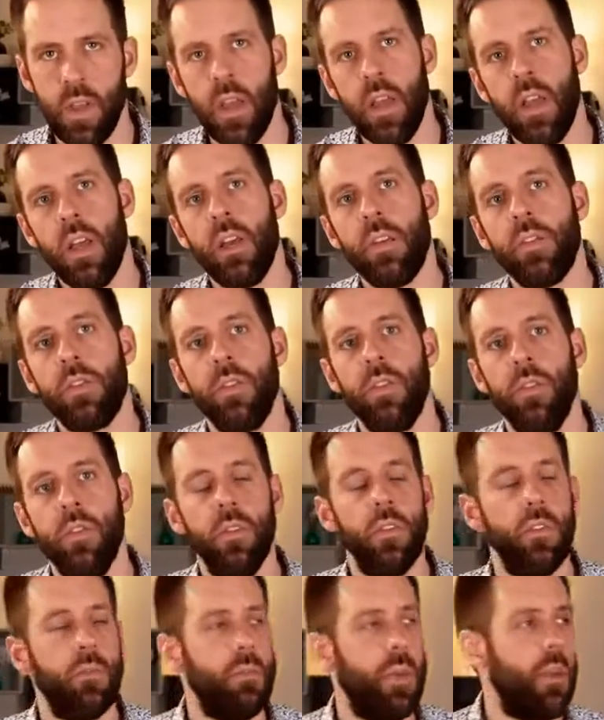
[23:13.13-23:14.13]
So you
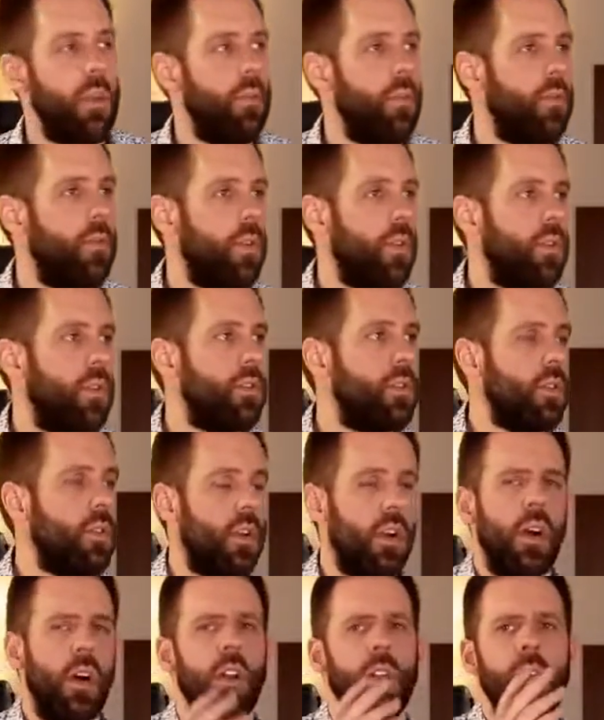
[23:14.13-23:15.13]
could maybe focus
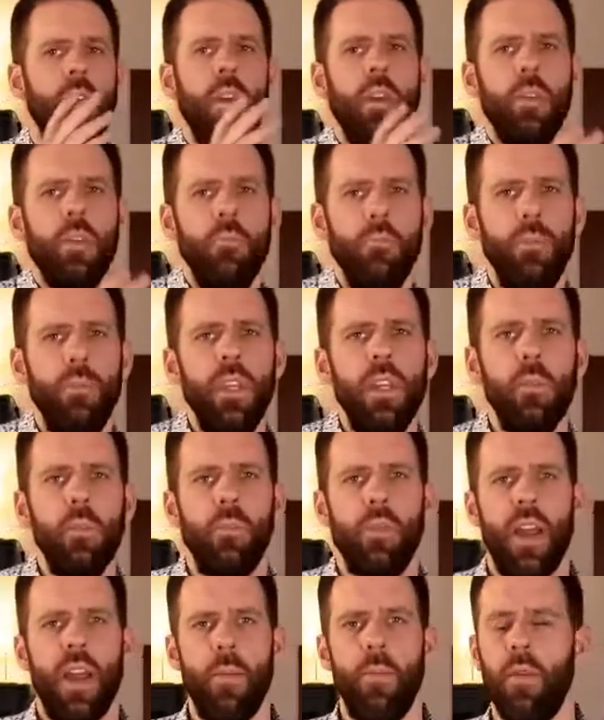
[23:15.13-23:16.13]
on meal
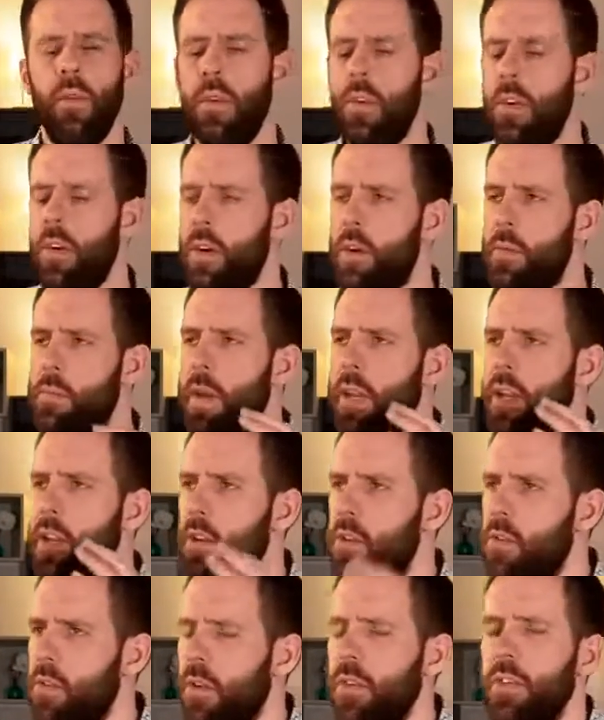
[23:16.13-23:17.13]
prep or better
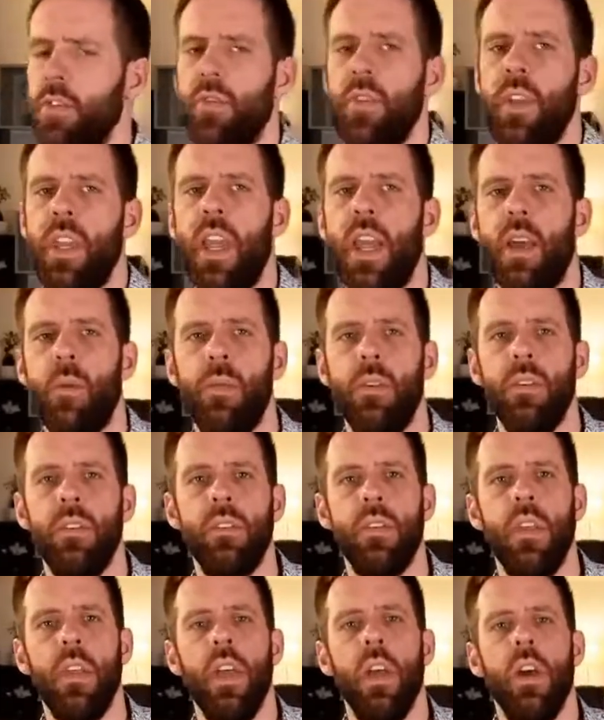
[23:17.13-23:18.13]
grocery
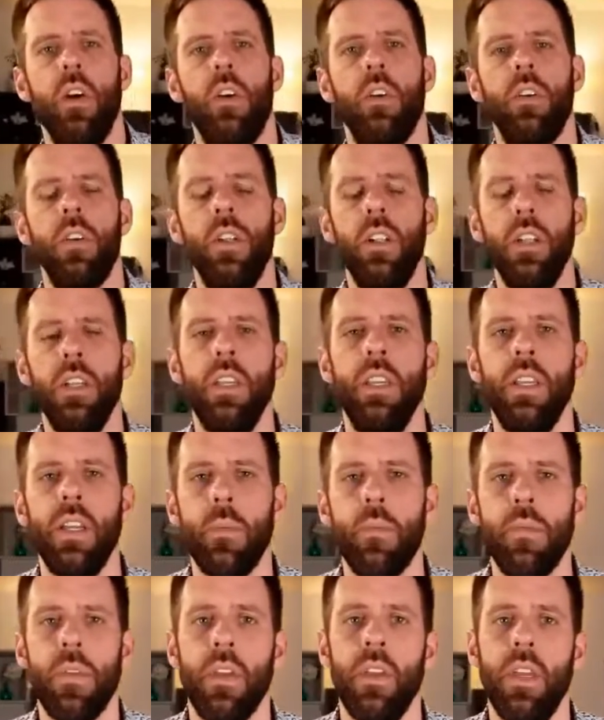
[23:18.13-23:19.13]
habits, or cleaning
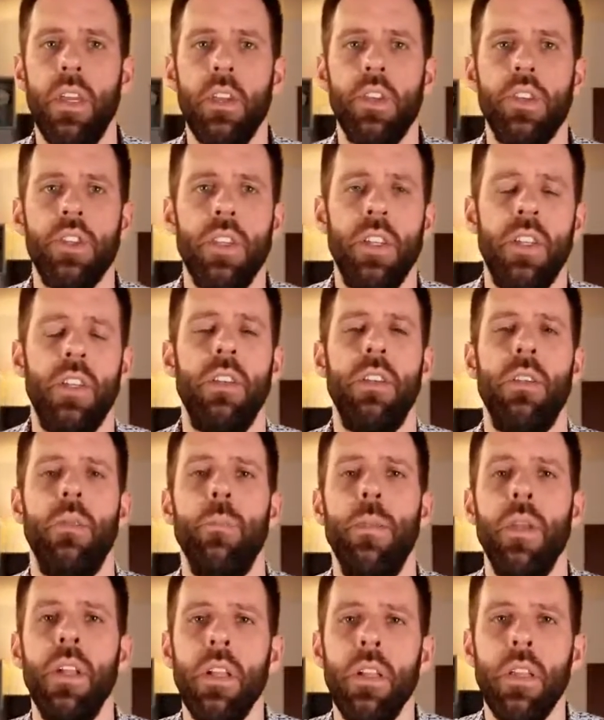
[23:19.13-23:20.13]
up the kitchen and
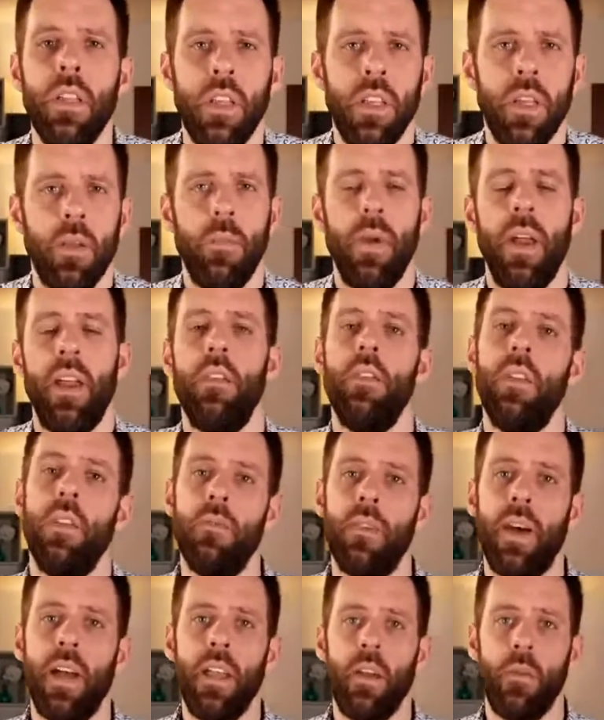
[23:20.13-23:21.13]
building a better
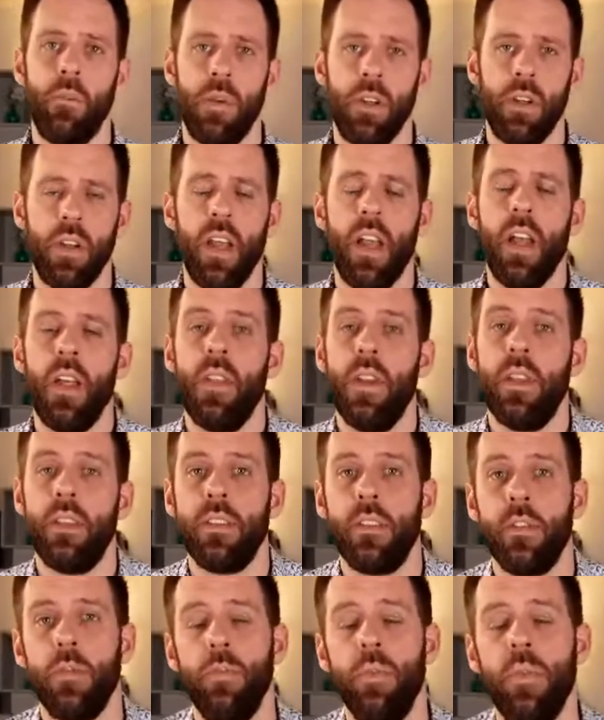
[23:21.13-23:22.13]
environment that
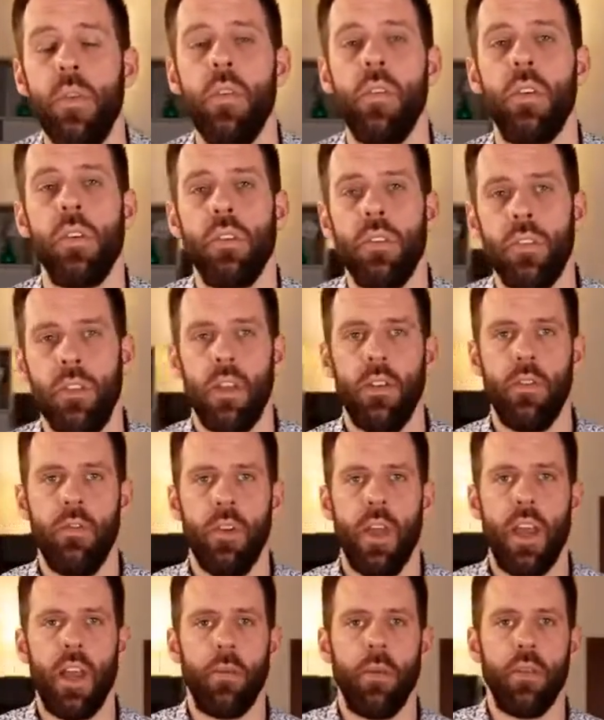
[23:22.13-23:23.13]
supports their new
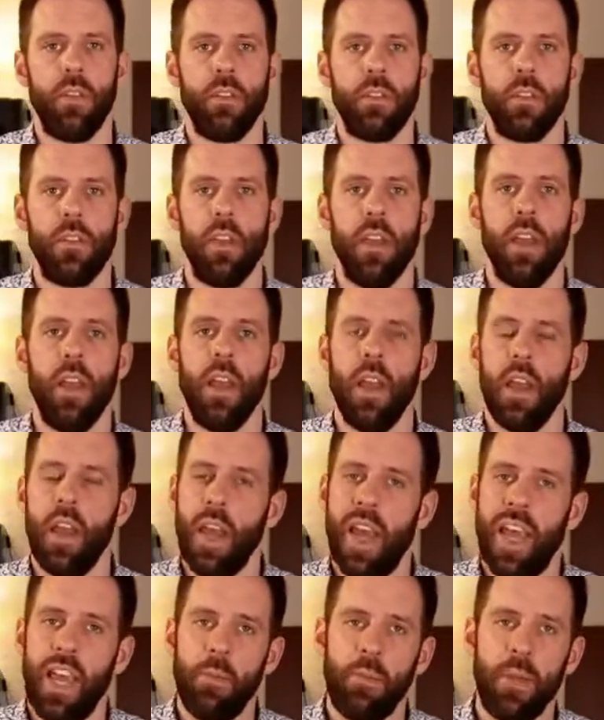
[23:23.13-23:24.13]
habits.
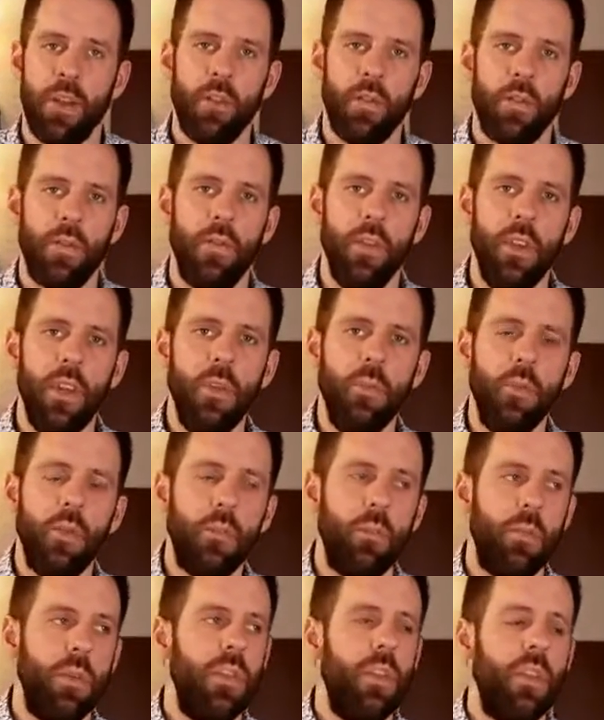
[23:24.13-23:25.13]
And month 3 would
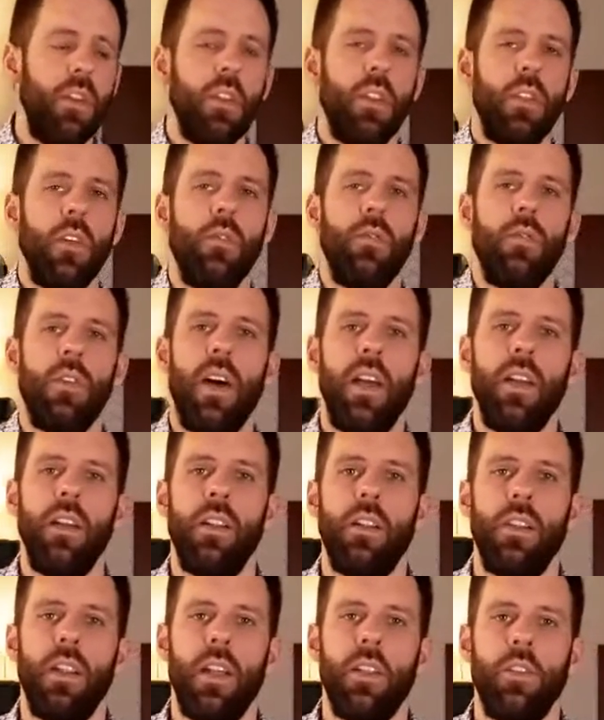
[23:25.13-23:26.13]
be the final
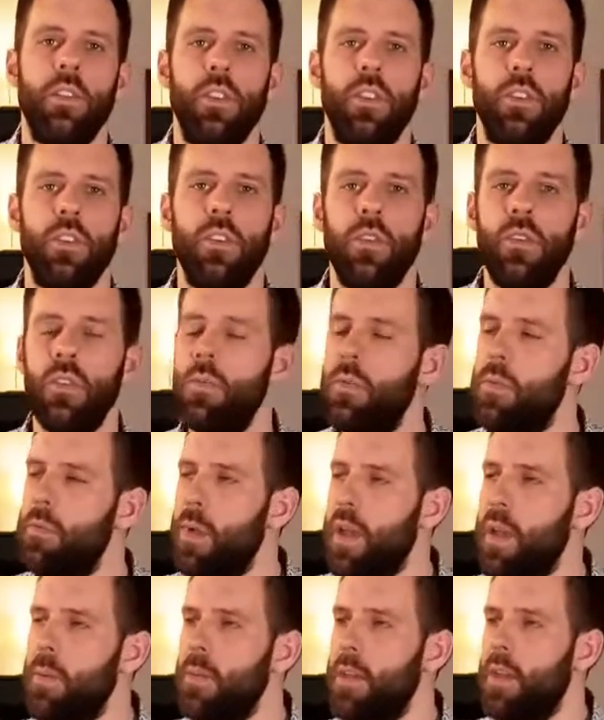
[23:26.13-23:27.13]
touch. So you
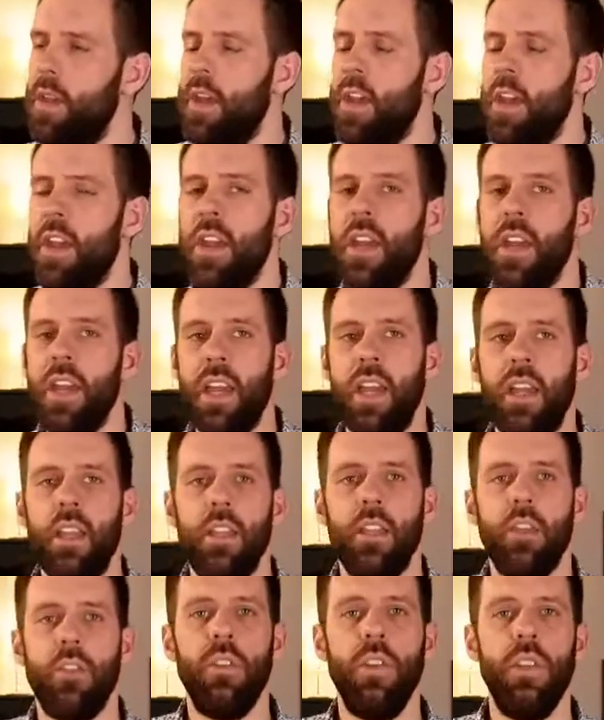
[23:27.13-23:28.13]
maybe
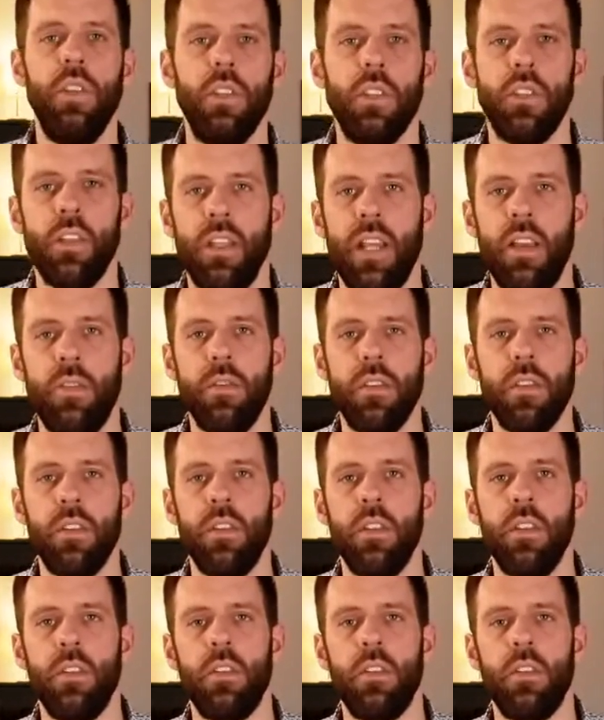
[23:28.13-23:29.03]
increase the deficit